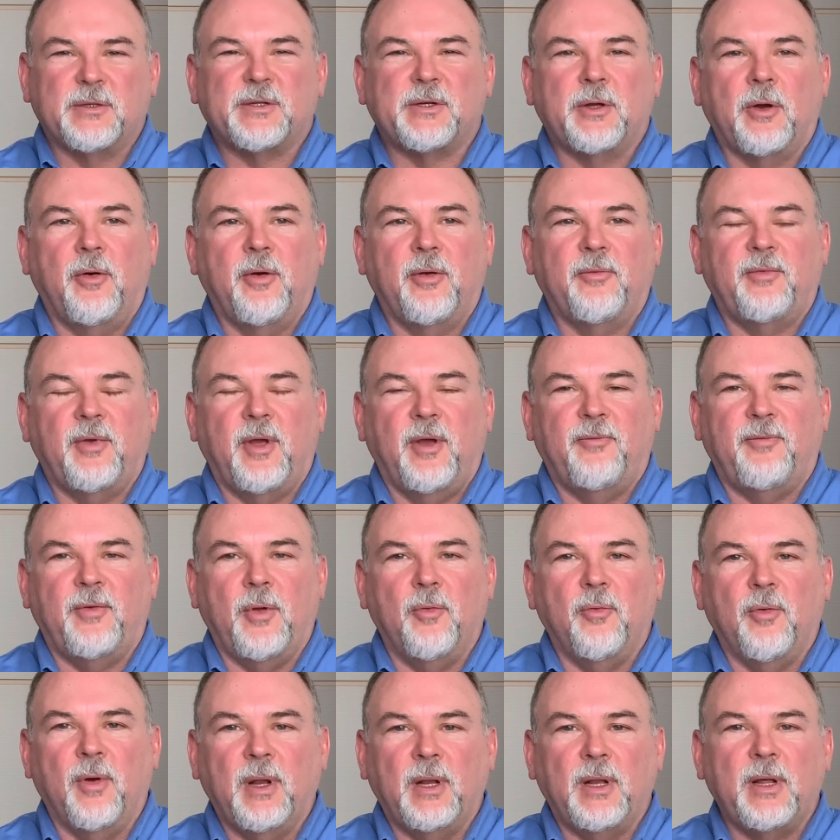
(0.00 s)
So if
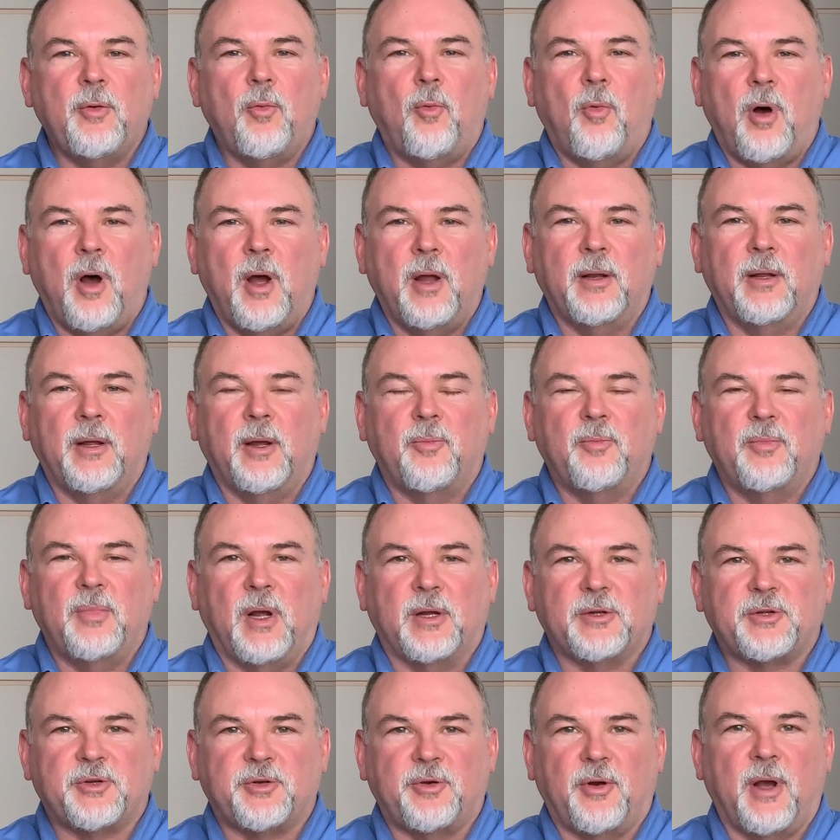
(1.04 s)
you really want a
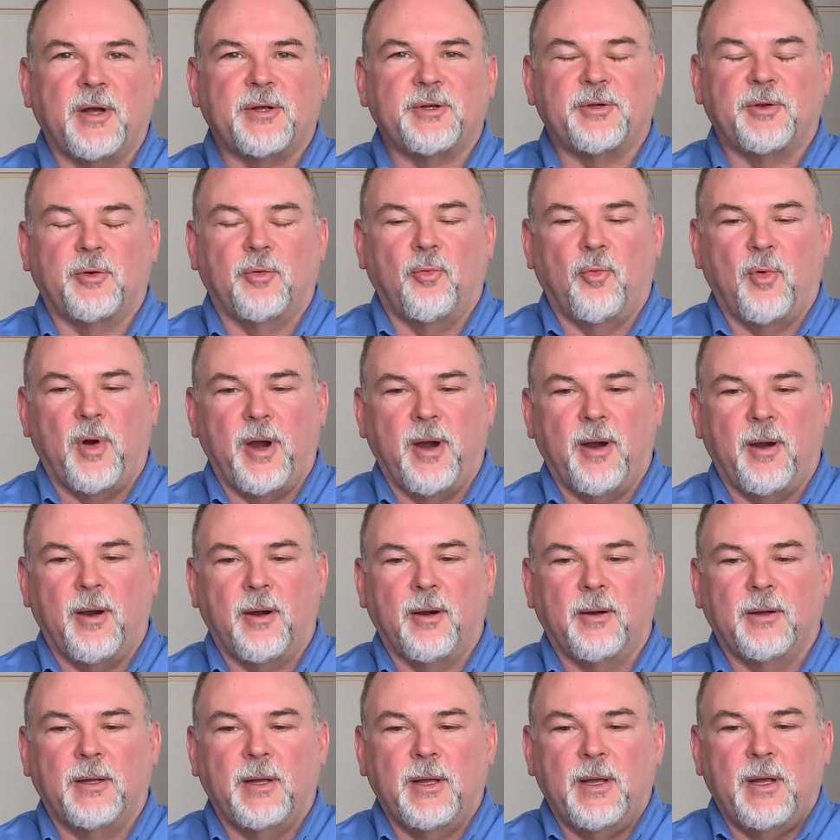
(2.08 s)
structure
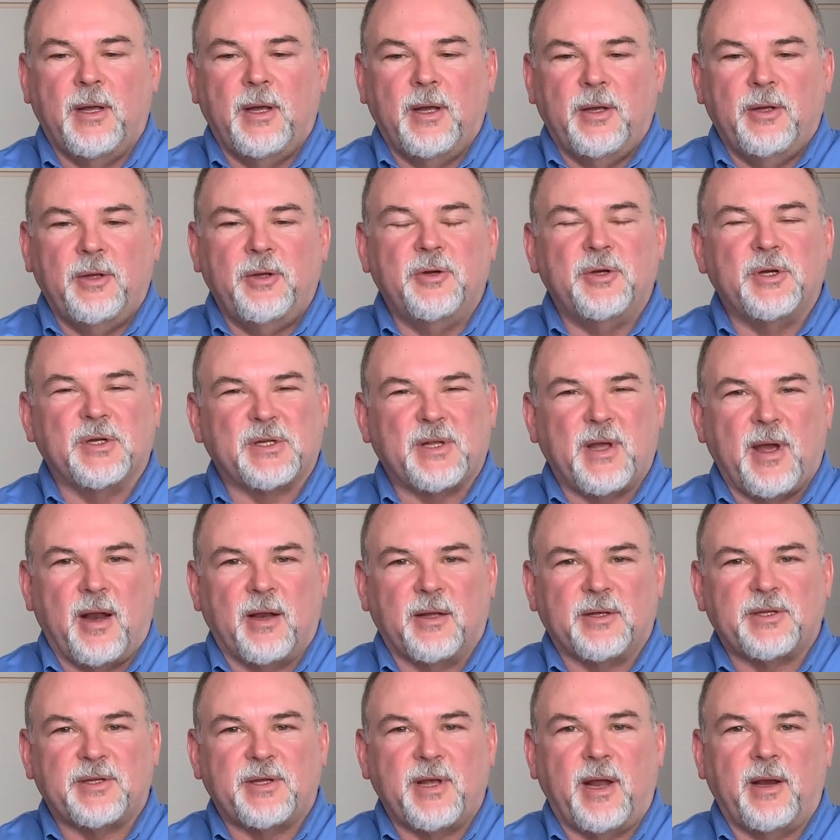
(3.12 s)
where you just kind
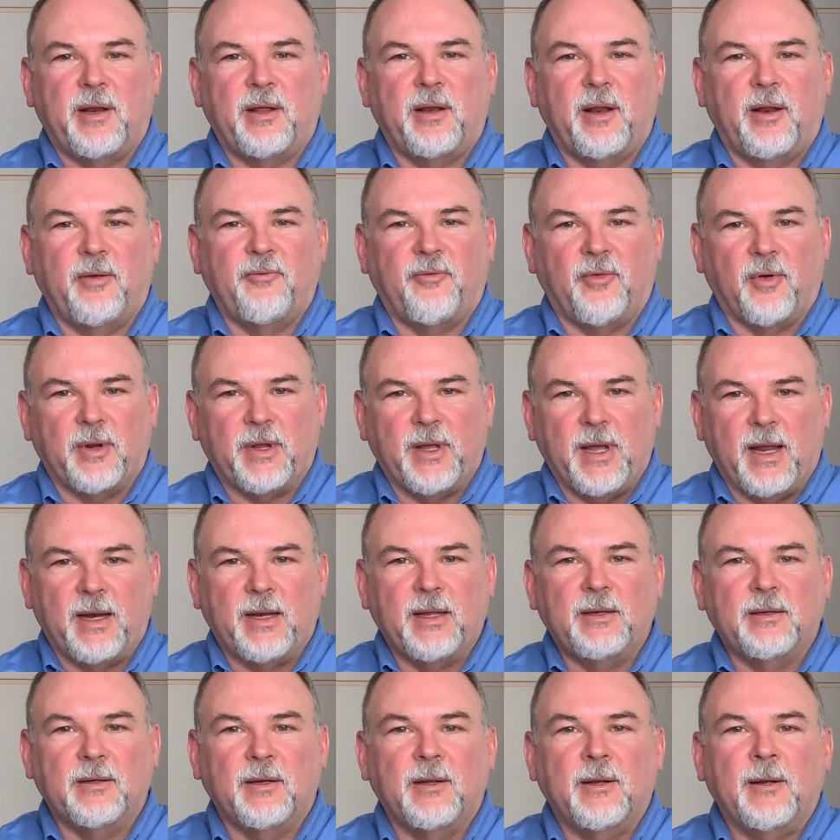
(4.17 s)
of set it and forget
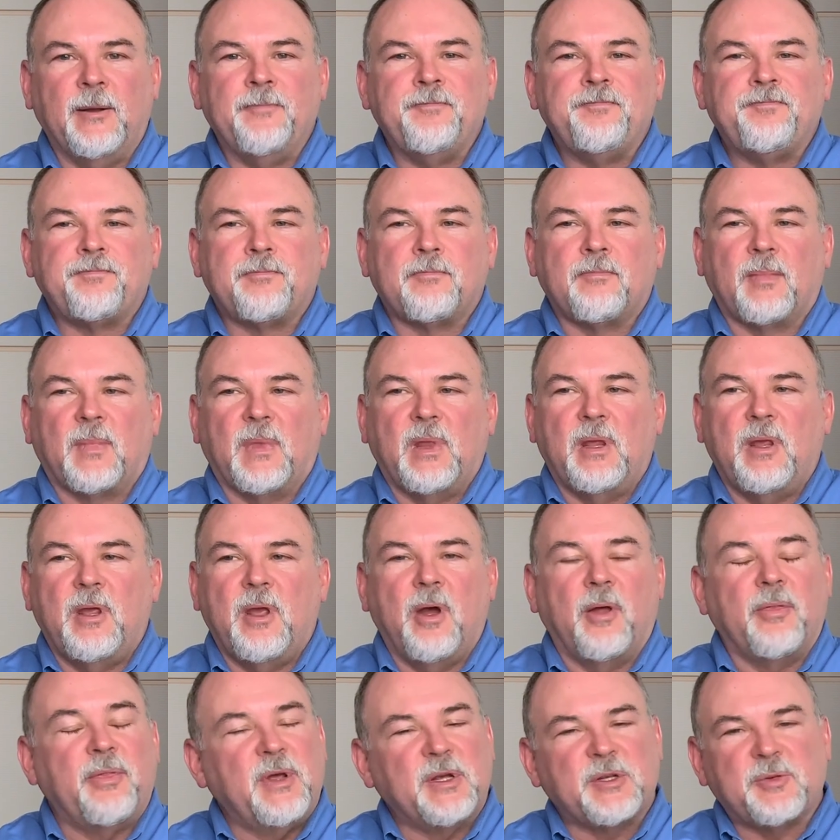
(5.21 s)
it,
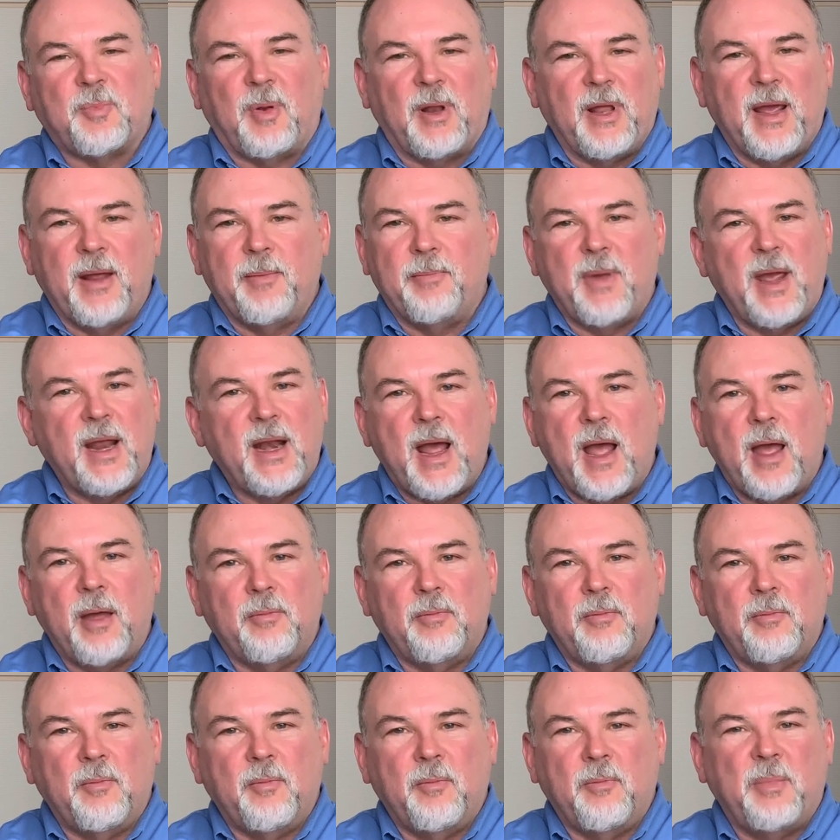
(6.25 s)
this plan may not
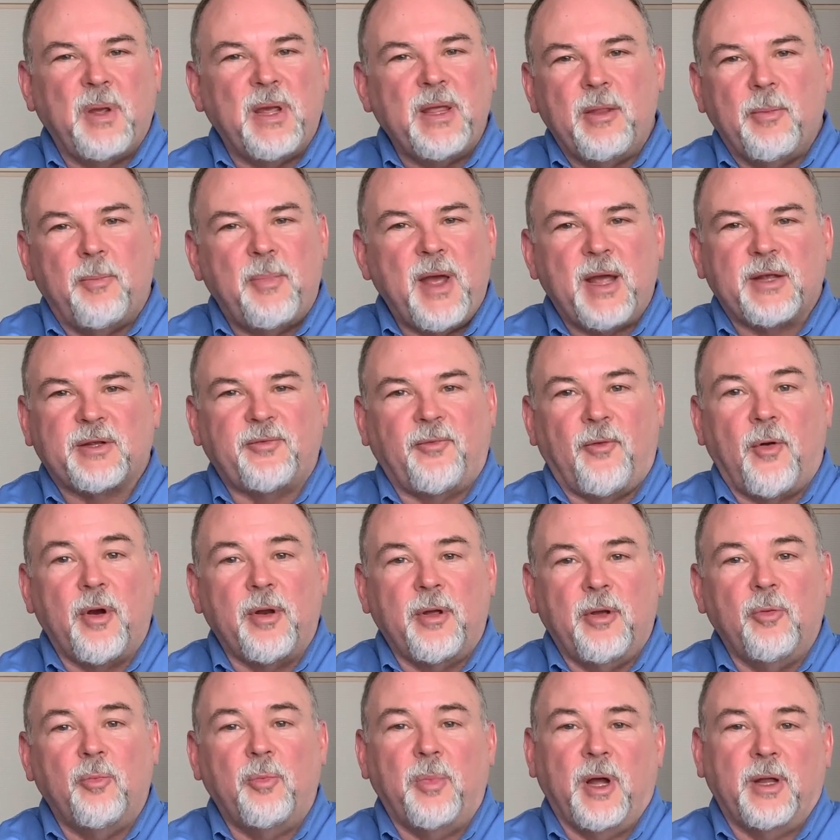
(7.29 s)
be the best for
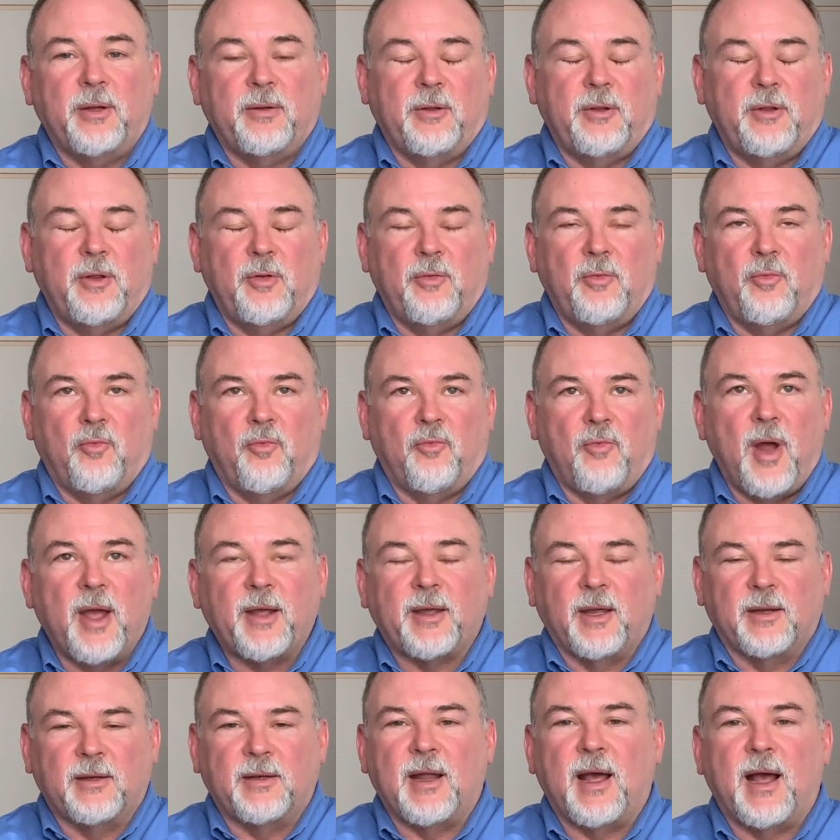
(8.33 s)
you, but
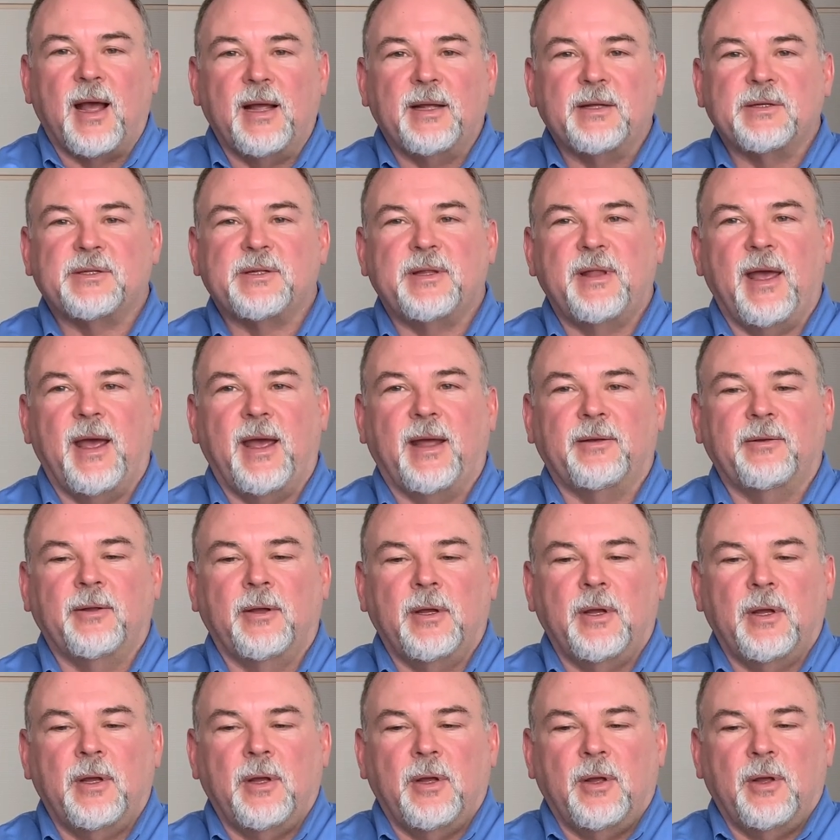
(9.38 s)
recognize that
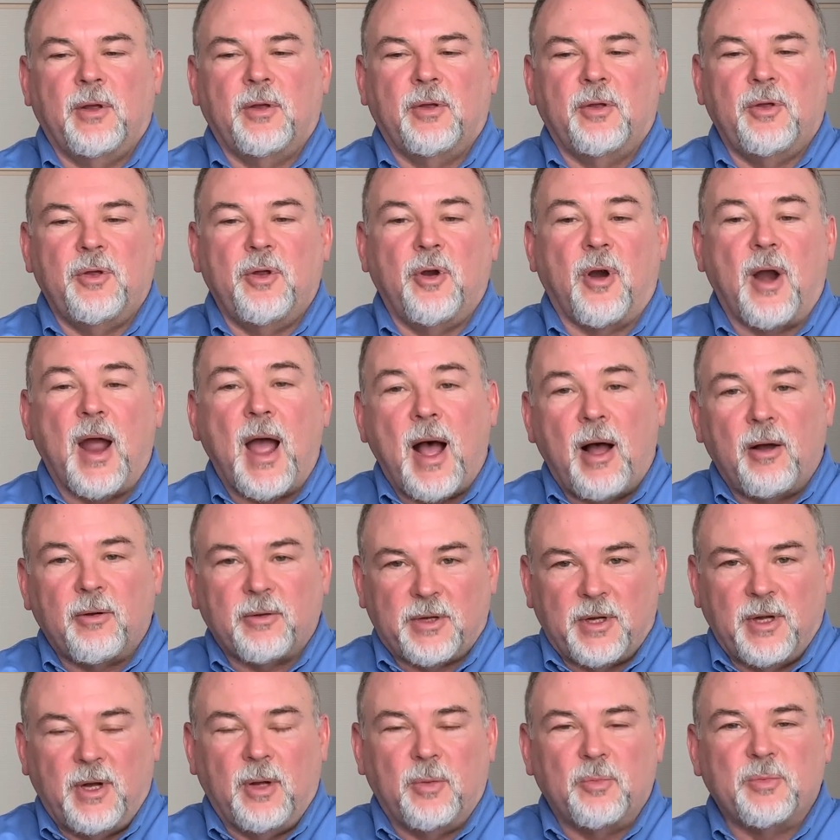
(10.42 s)
your
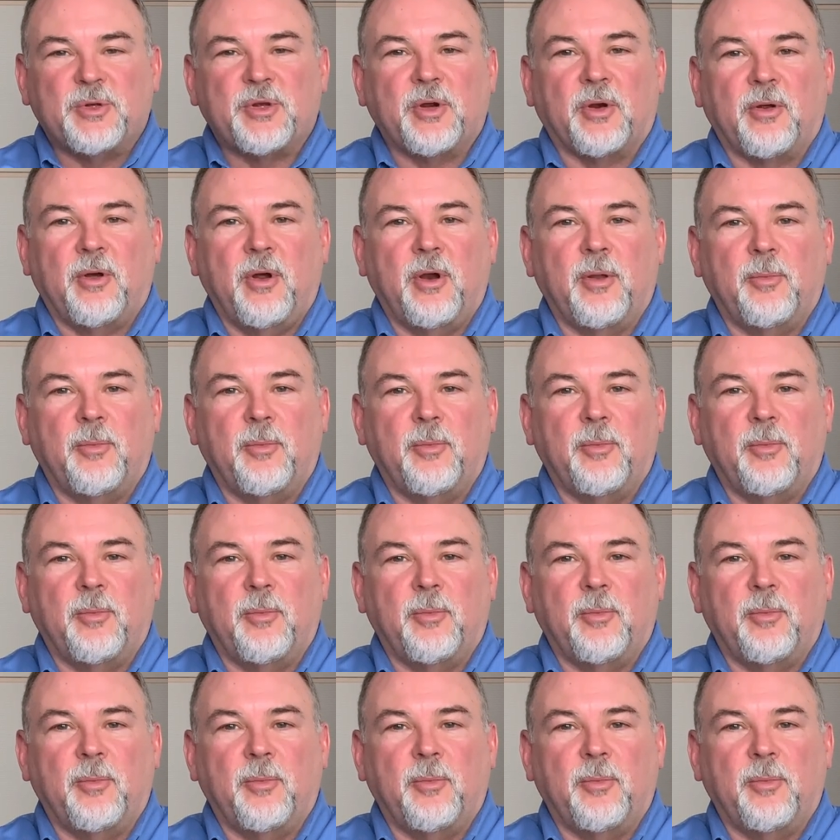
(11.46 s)
outcomes are going to